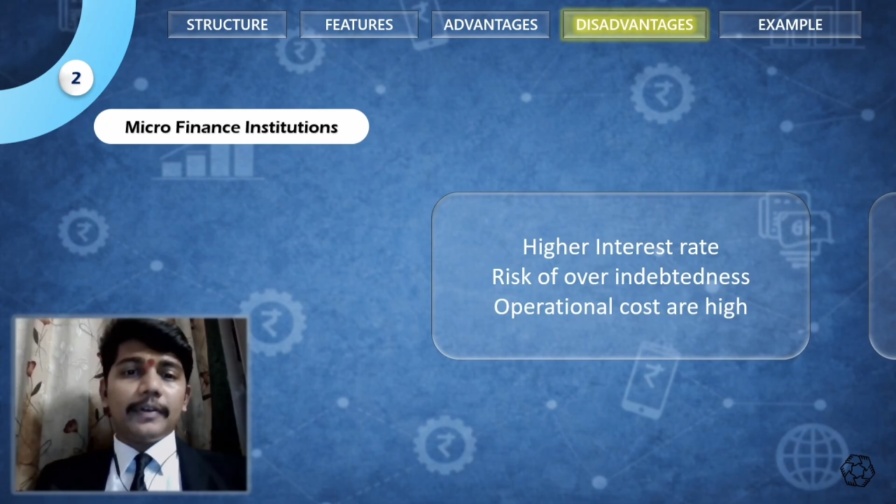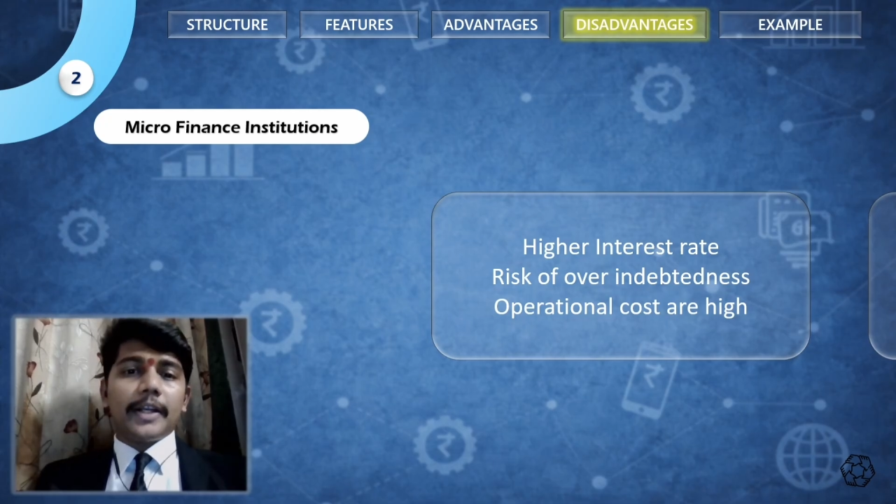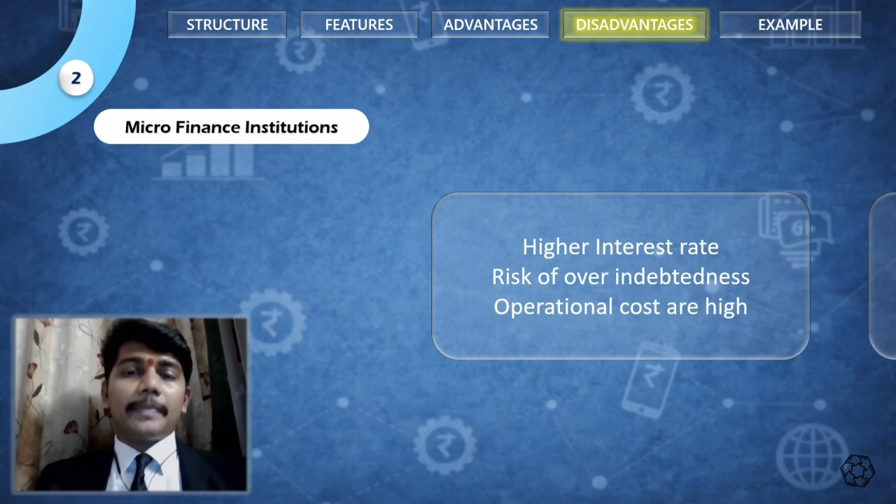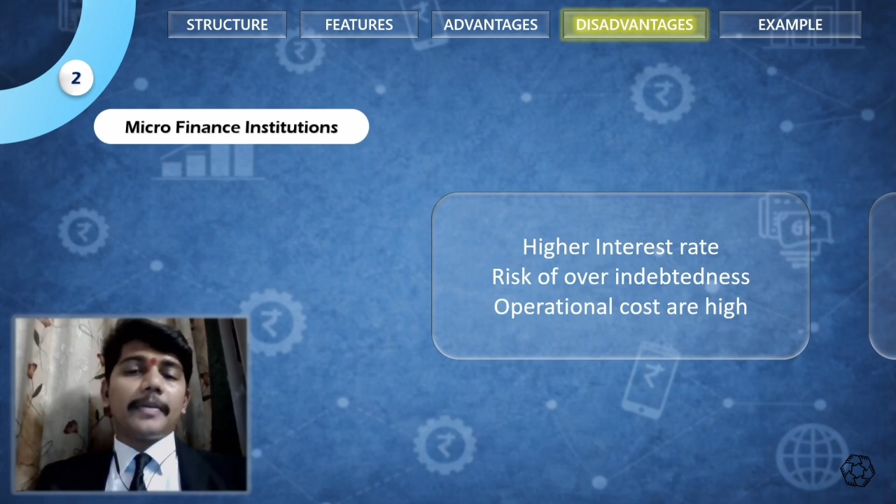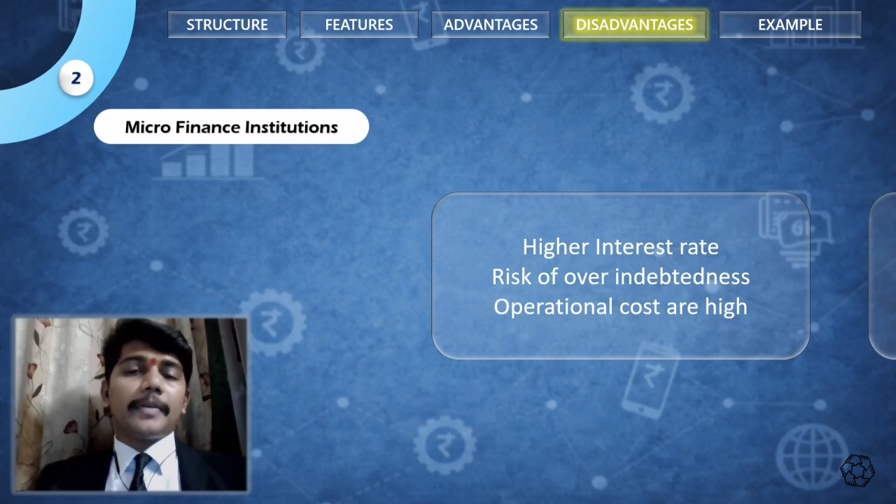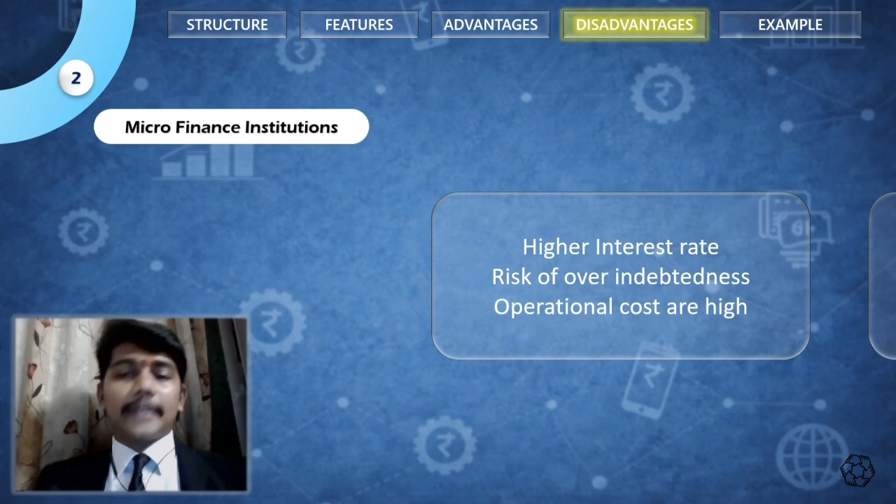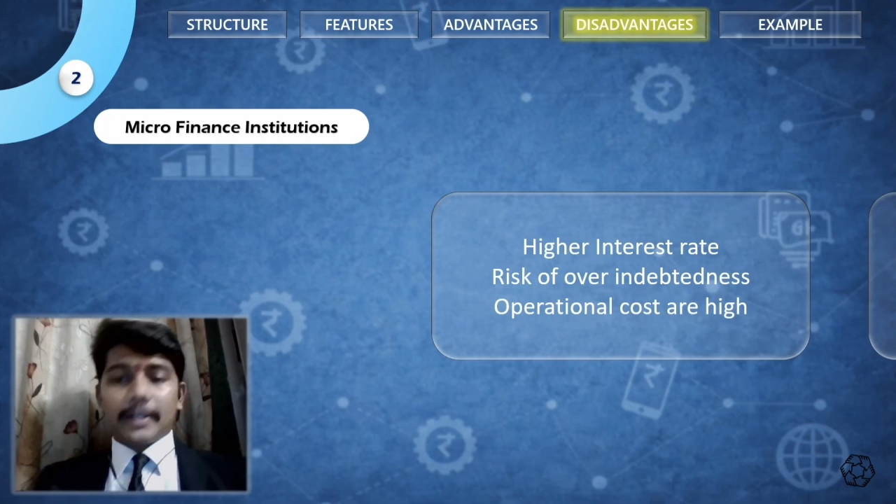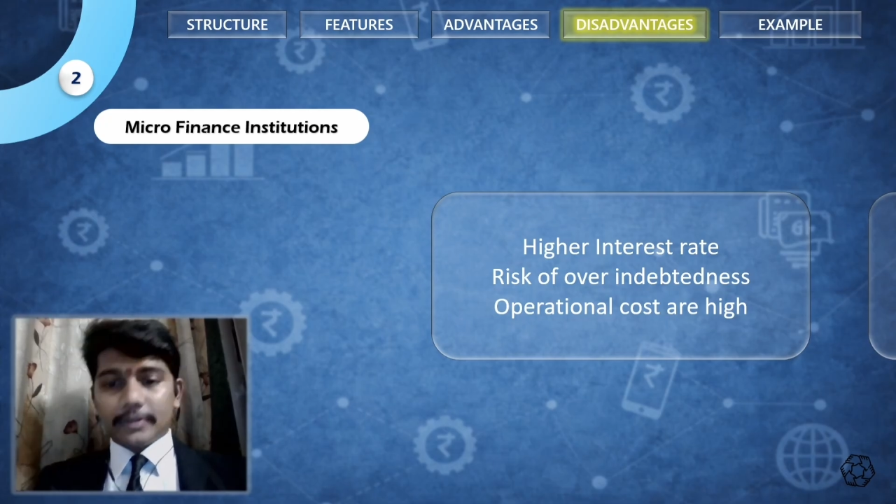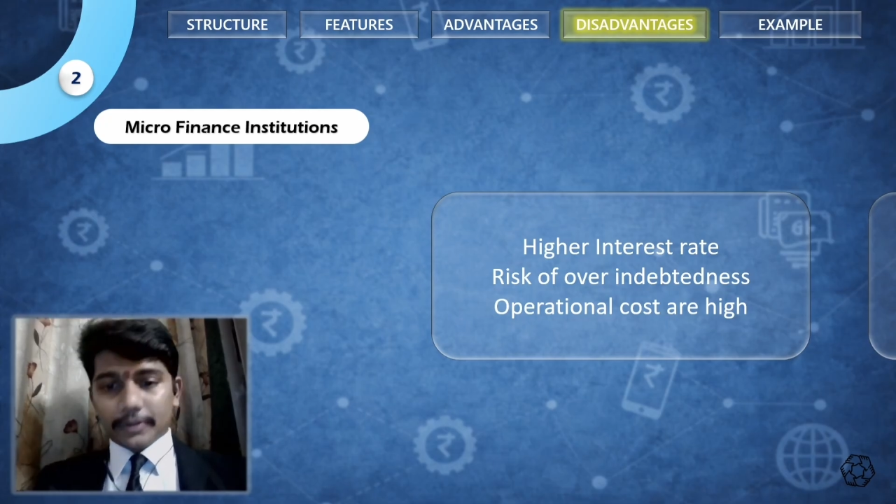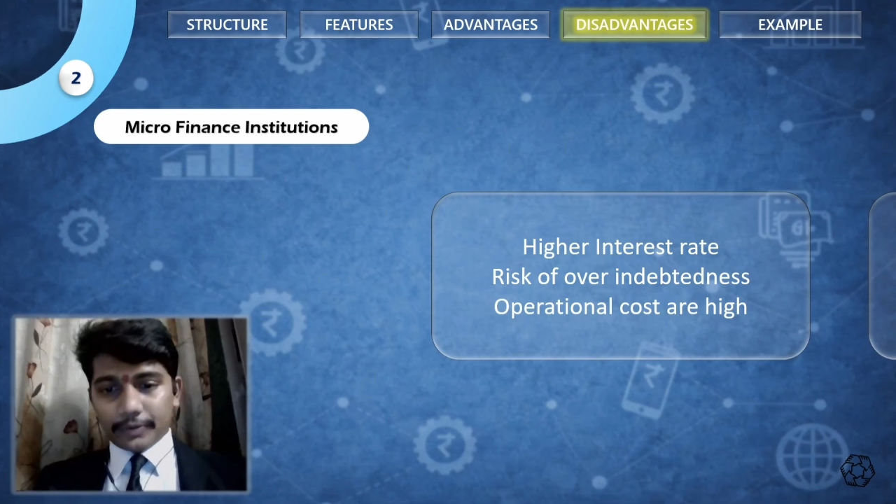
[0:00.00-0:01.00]
repayment
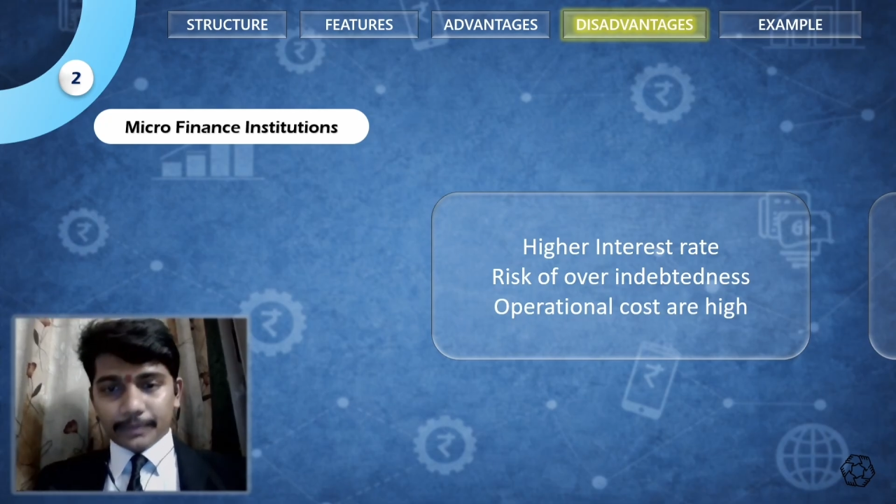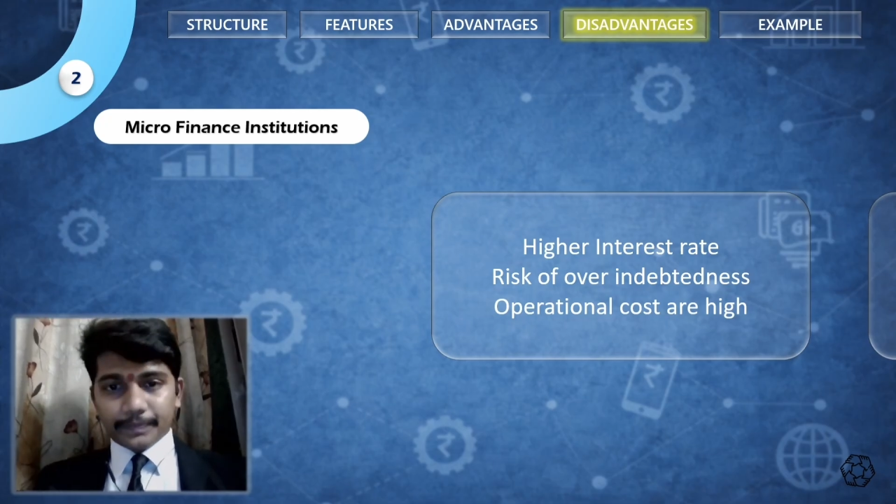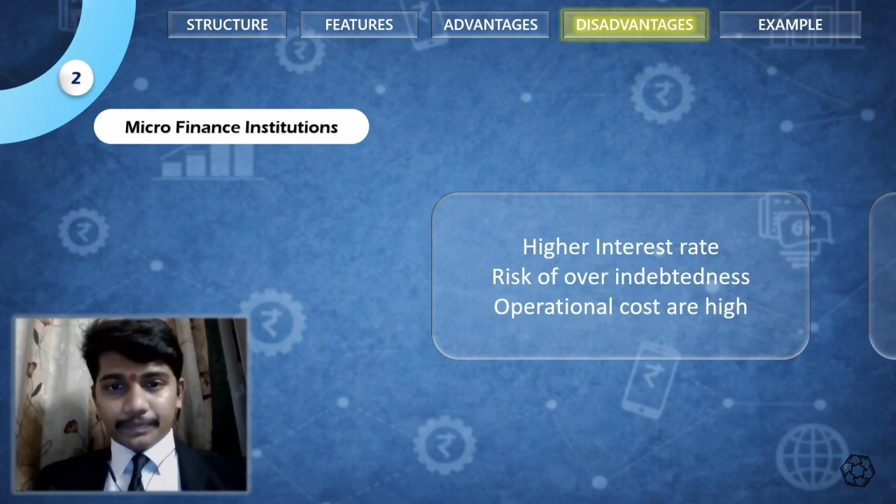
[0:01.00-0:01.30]
cycles also,